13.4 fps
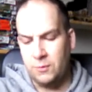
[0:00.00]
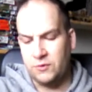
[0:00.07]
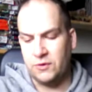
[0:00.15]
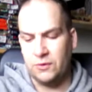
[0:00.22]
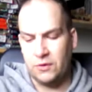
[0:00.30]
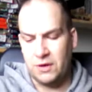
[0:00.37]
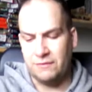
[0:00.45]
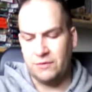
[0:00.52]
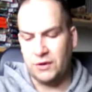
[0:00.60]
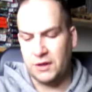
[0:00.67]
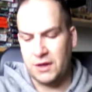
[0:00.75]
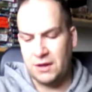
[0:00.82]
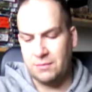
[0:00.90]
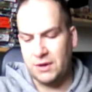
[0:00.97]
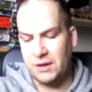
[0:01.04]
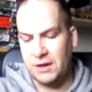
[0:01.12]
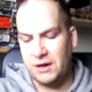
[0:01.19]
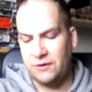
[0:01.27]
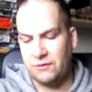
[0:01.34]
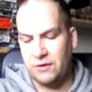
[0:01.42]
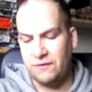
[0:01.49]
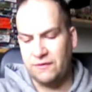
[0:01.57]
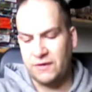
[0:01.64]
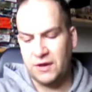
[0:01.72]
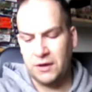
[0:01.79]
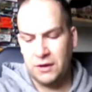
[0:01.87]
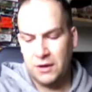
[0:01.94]
So I'm going to have a look at that a bit later,
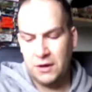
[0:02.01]
hopefully.